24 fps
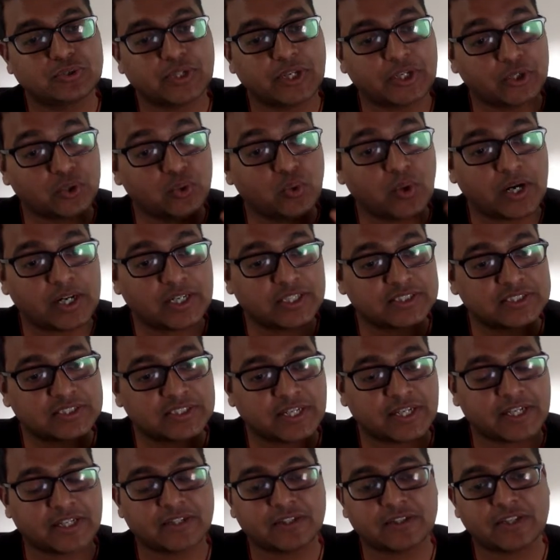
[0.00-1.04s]
that you
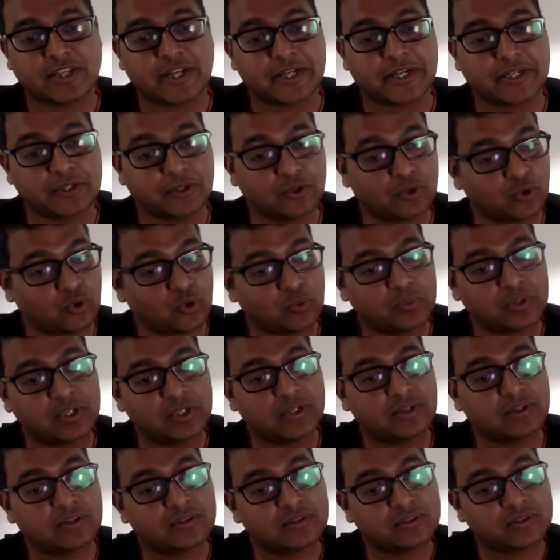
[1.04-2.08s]
understand that
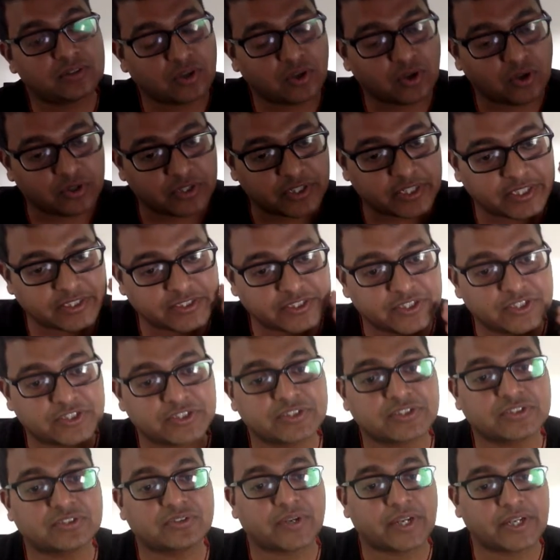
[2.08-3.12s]
global
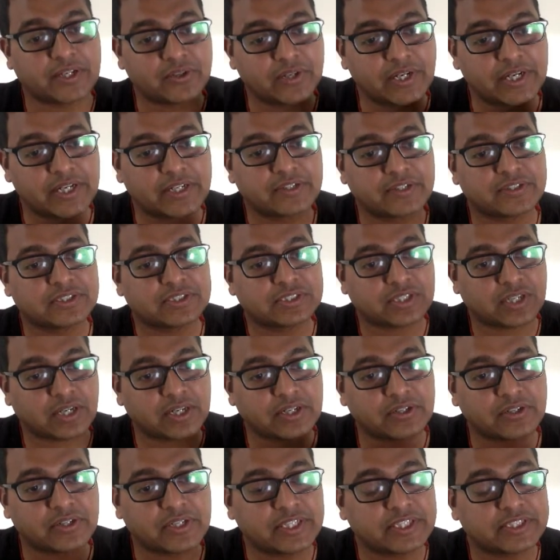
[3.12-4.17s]
organizations, regulators,
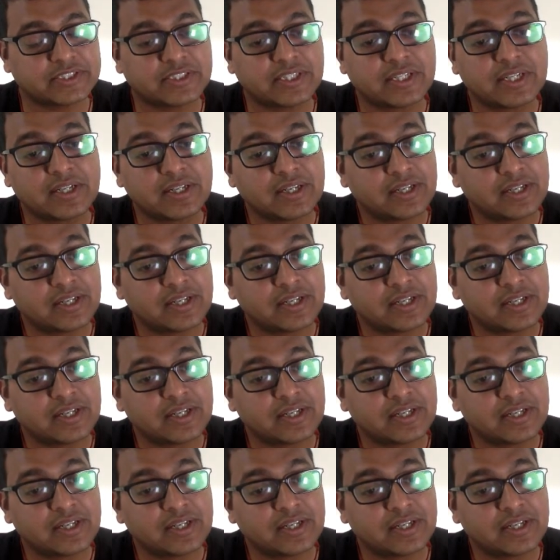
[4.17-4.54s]
countries,